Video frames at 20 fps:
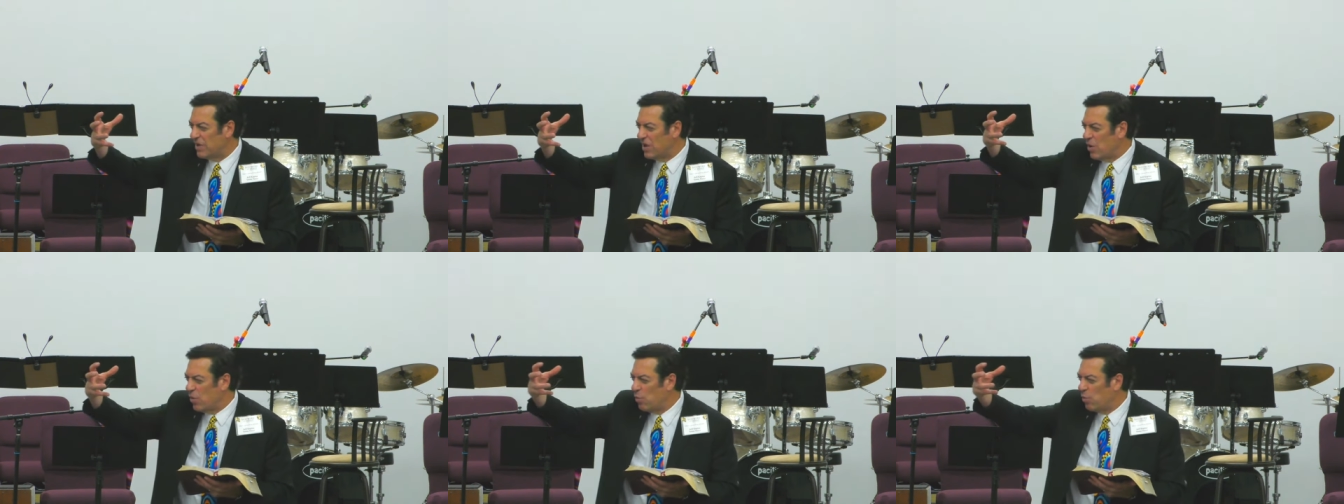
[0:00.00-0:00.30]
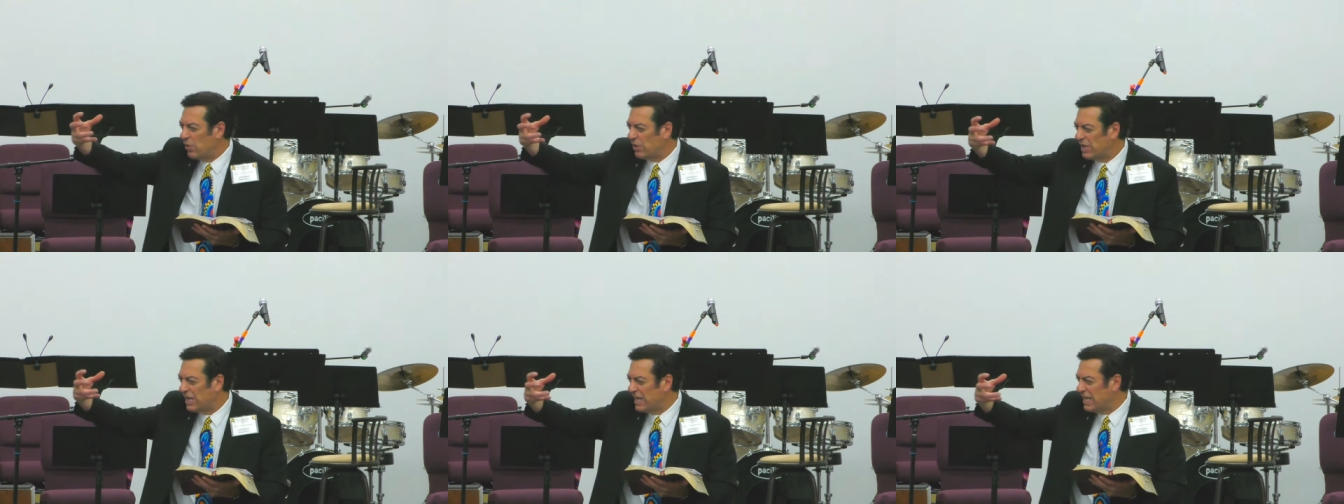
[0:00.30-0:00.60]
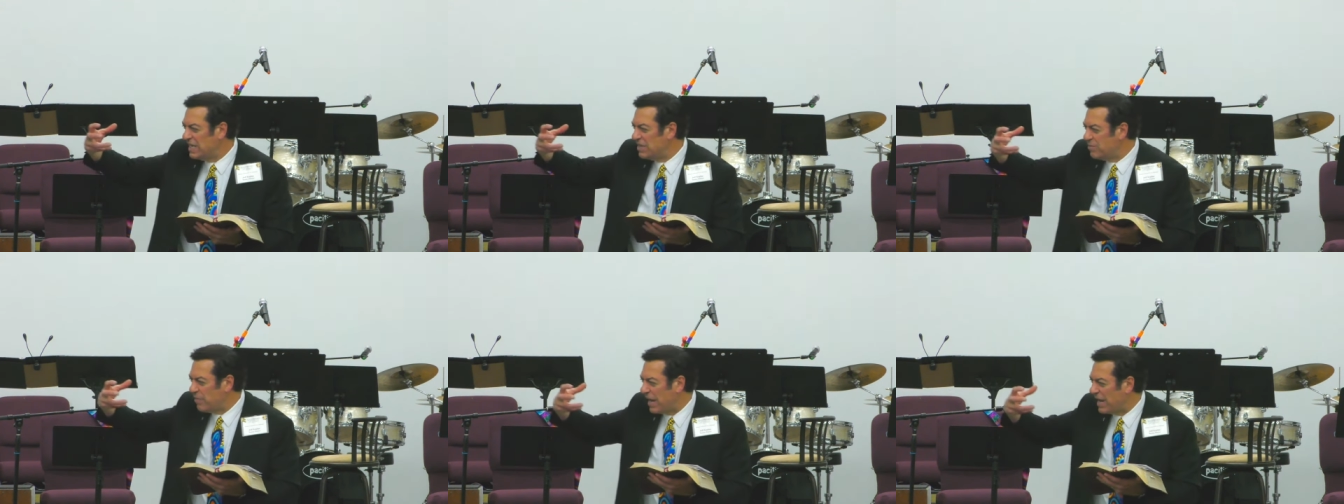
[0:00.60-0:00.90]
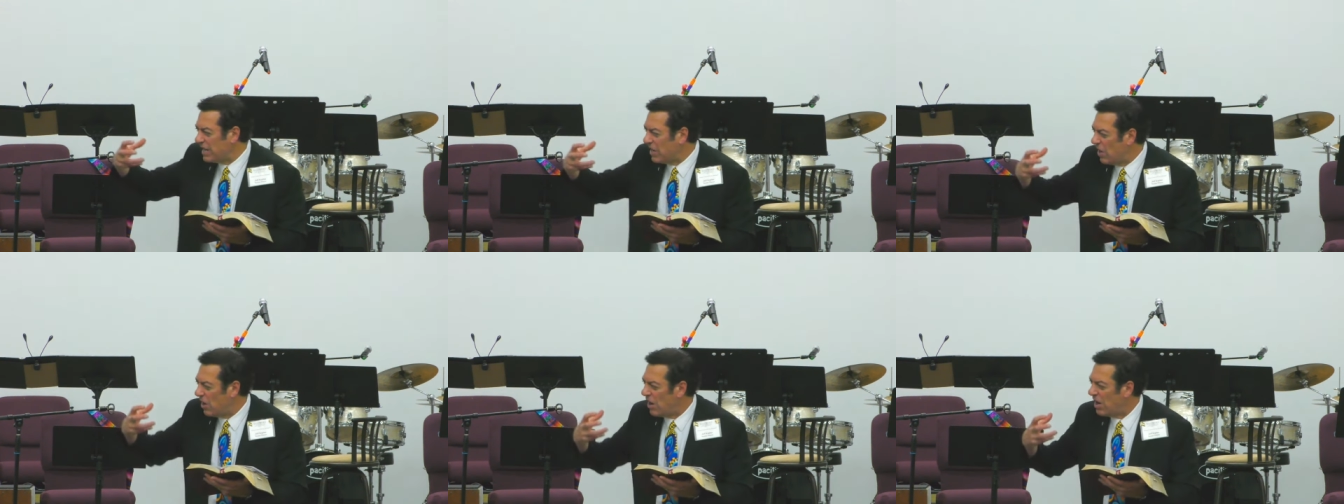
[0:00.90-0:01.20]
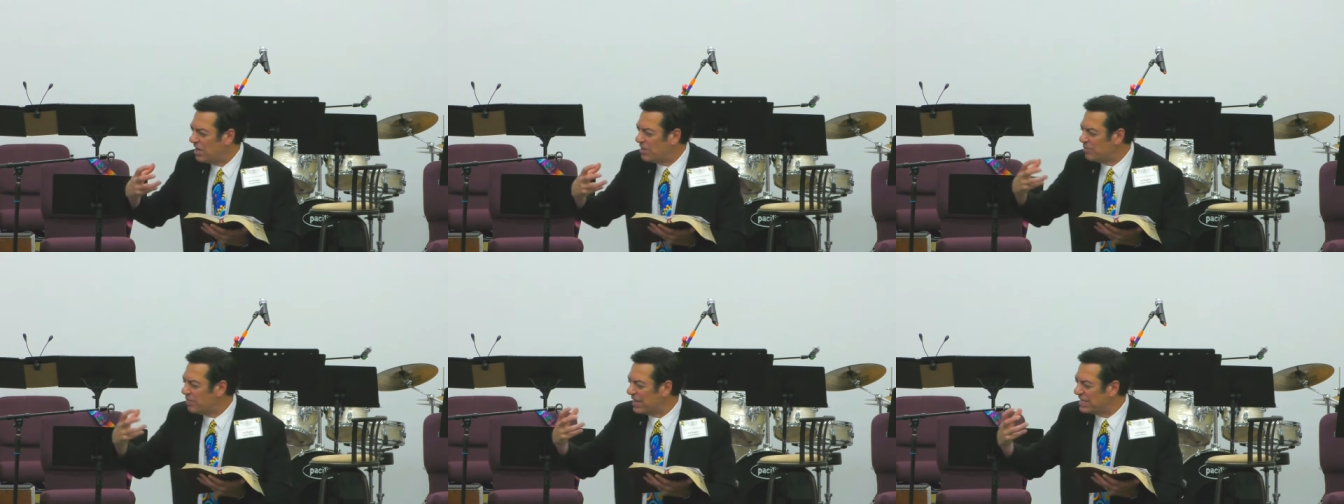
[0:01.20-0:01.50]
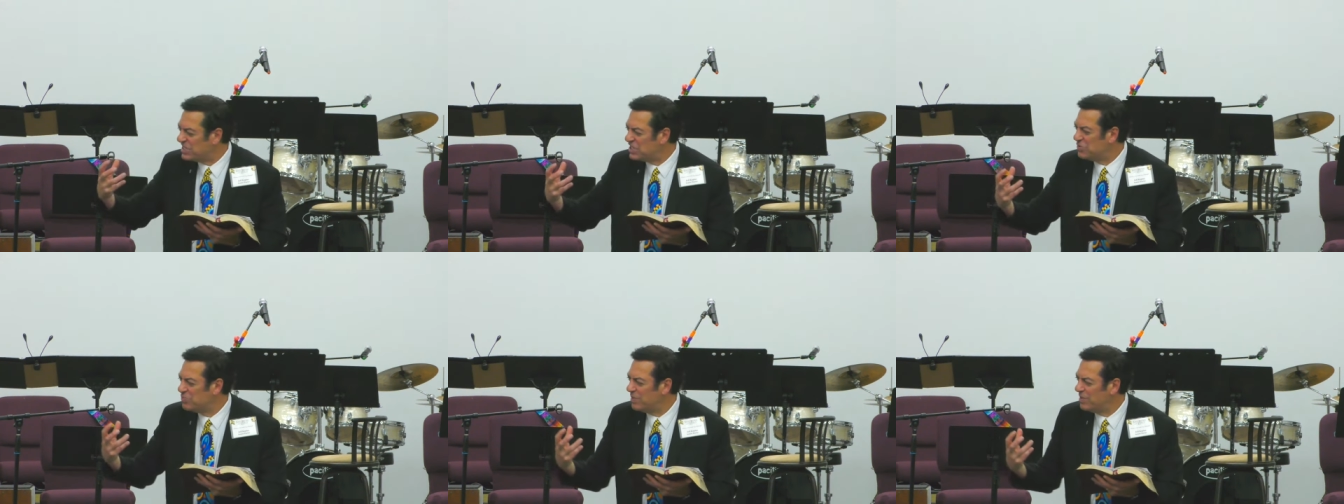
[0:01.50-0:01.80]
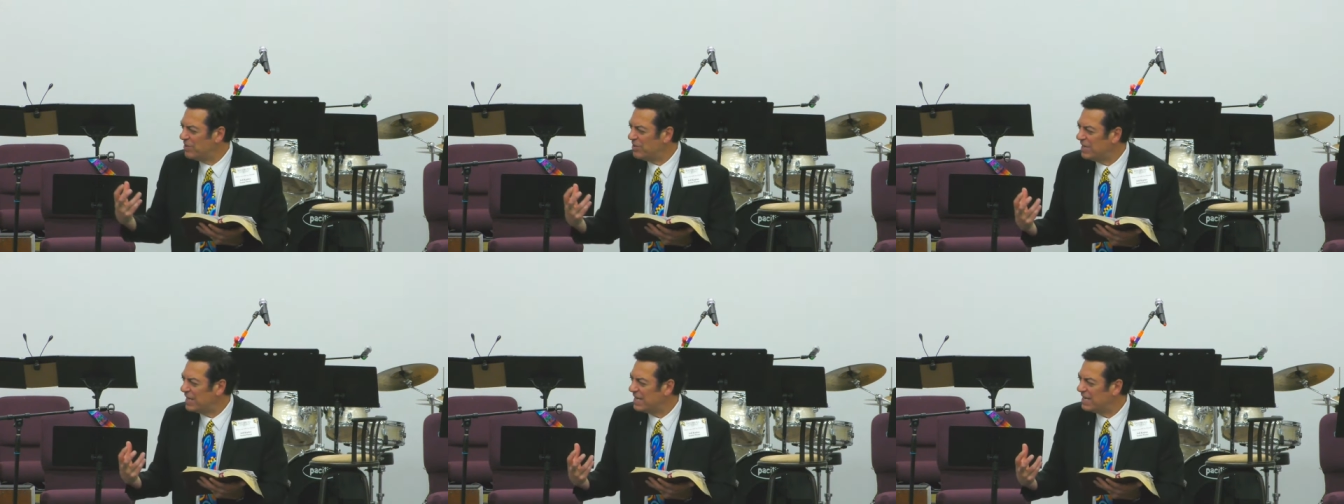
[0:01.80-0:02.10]
working in my heart and my
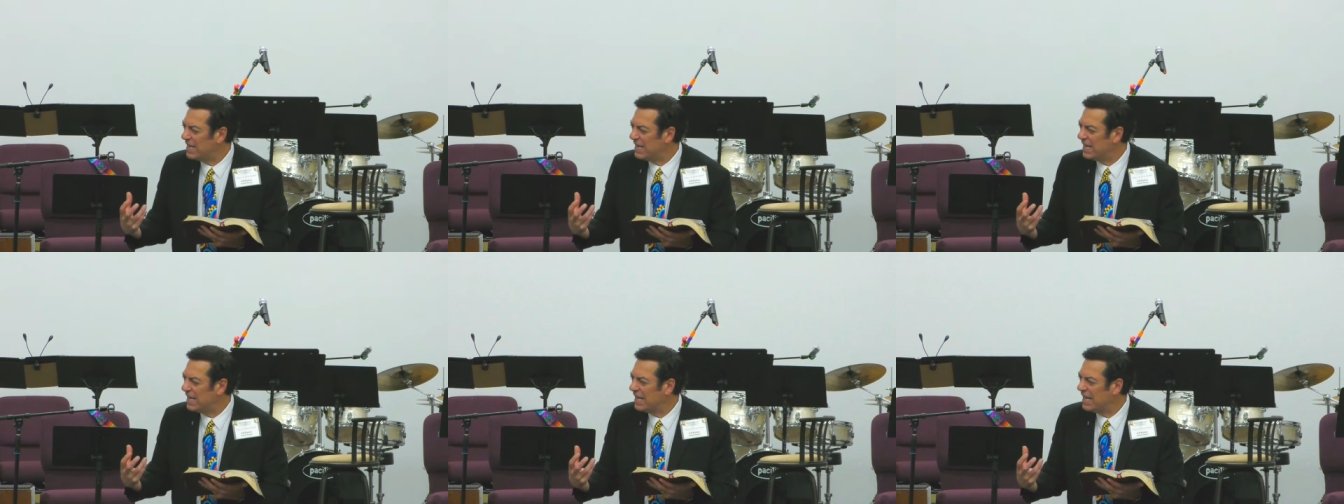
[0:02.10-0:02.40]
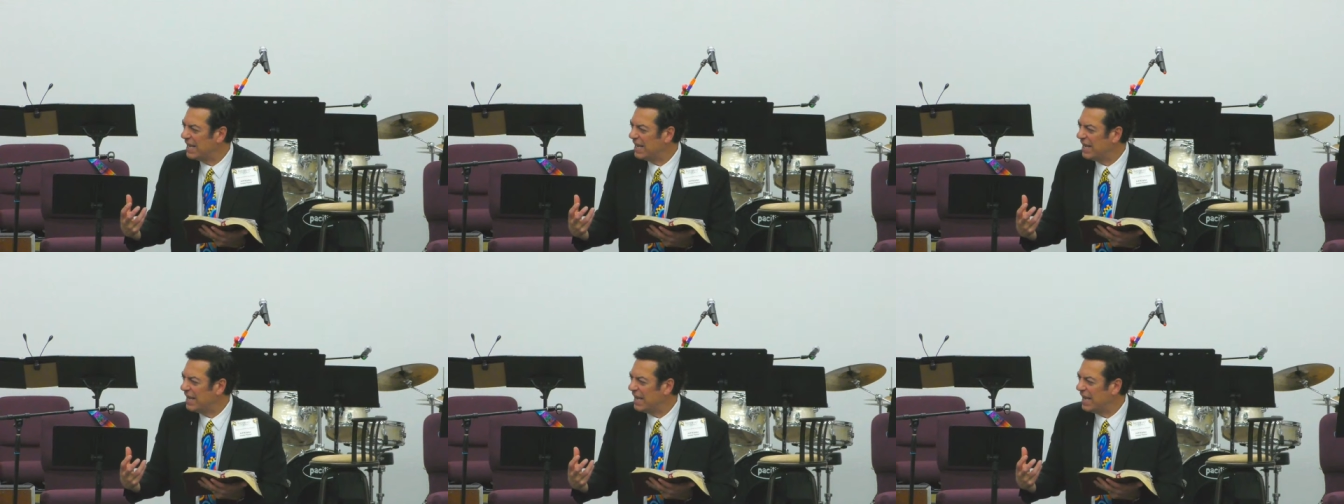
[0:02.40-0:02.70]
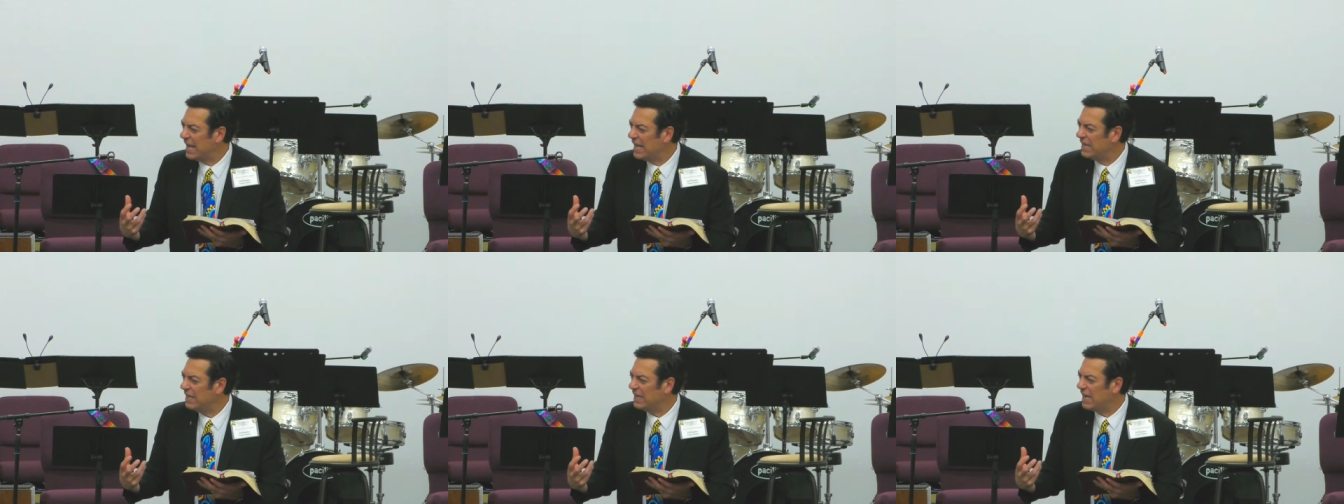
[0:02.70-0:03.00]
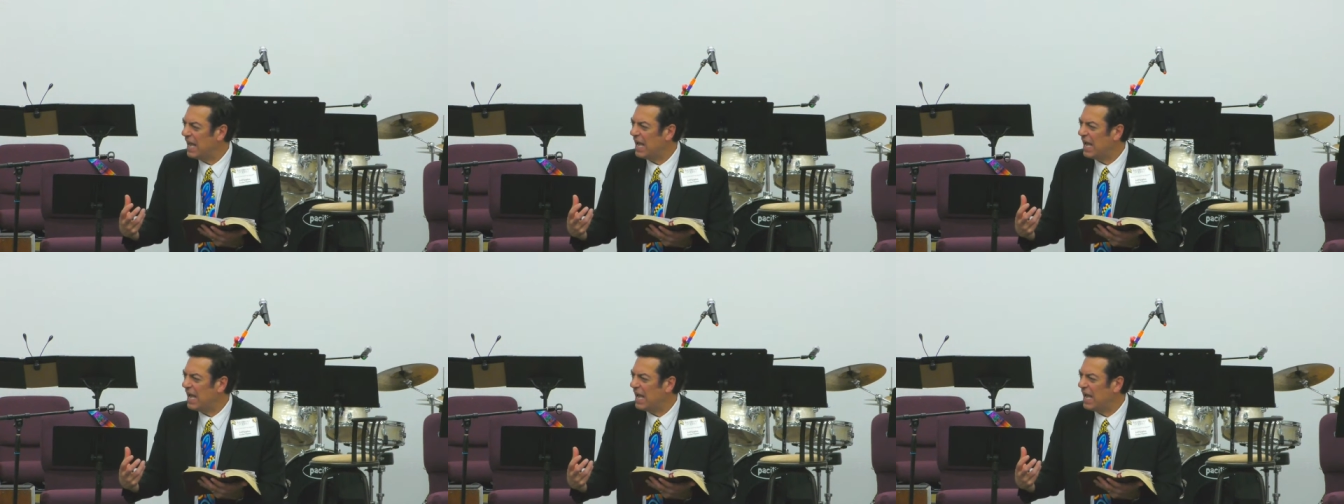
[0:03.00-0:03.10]
spirit, and